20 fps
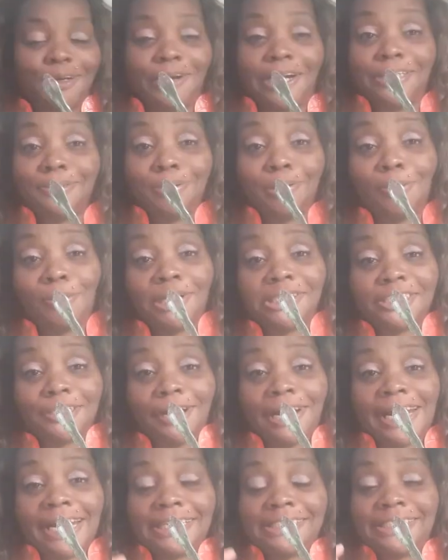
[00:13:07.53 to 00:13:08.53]
that's pretty much
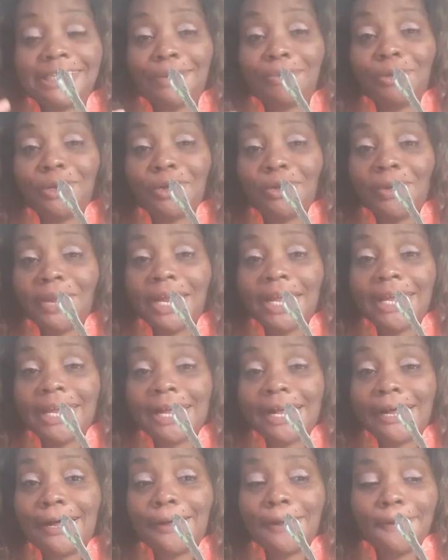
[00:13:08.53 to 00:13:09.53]
all I had to say regarding
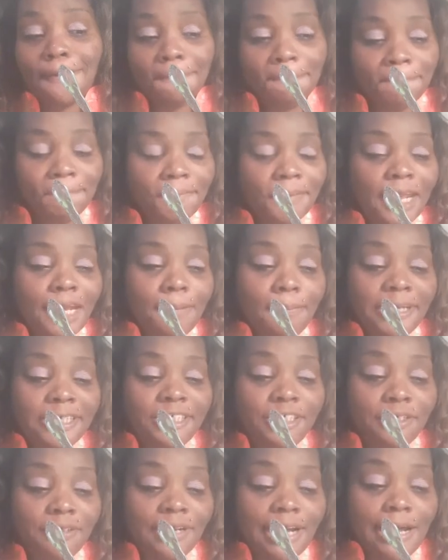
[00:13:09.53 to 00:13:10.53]
y'all. Make
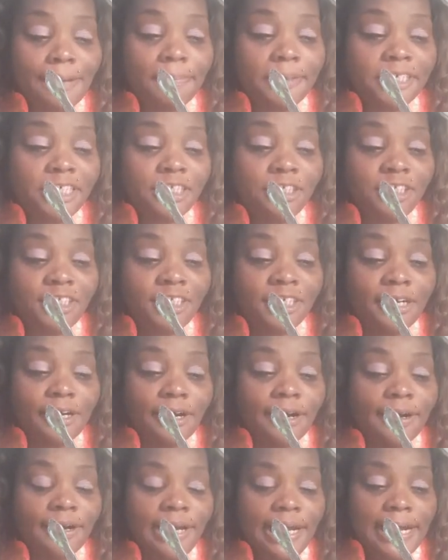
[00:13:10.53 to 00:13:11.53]
sure you like, make sure you
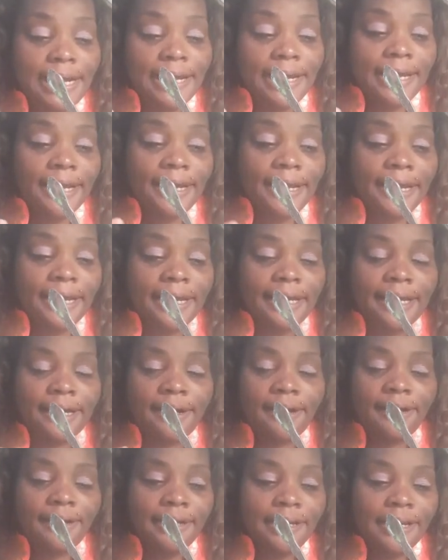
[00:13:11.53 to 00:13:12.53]
share, and
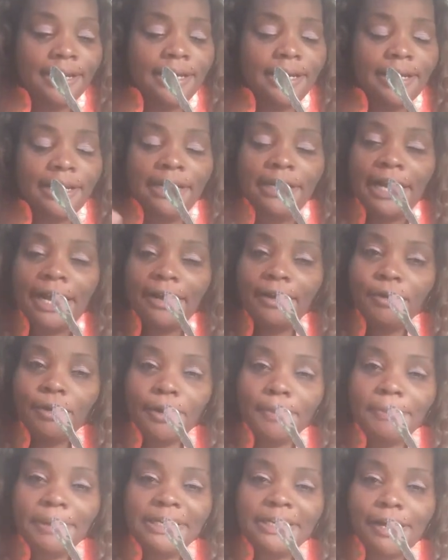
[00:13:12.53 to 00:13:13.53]
y'all can go
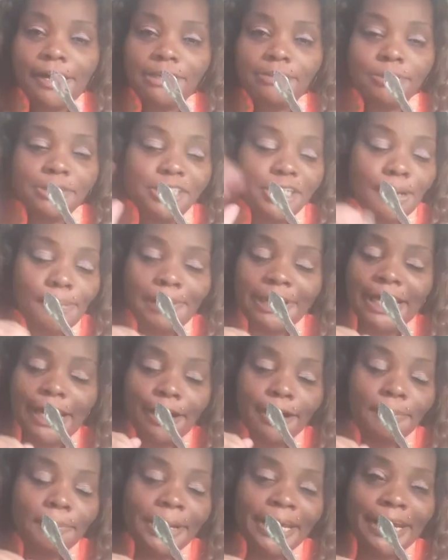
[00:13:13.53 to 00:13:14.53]
to McDonald's, but
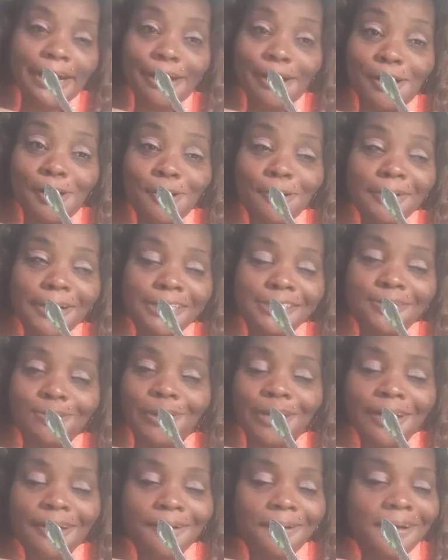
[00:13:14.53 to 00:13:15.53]
y'all can make your own as
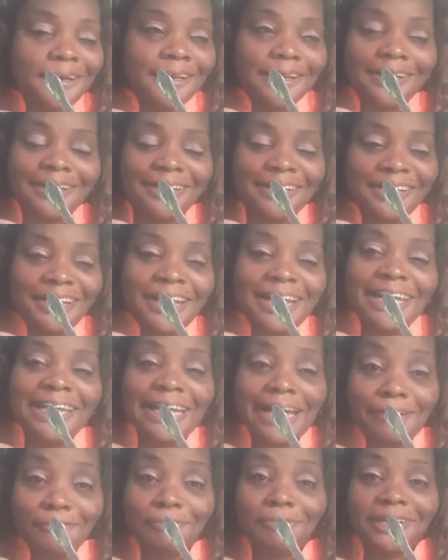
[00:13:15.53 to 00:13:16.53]
well.
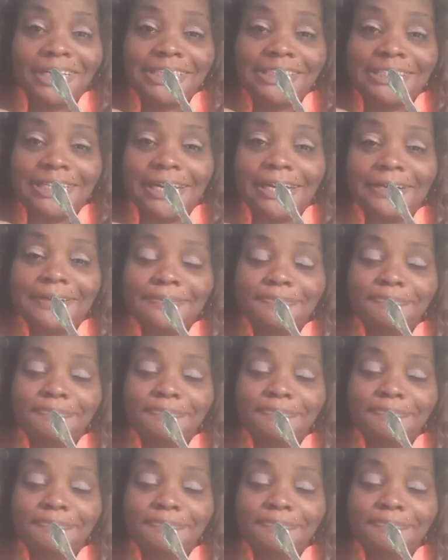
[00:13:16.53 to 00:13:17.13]
Y'all have a blessed day.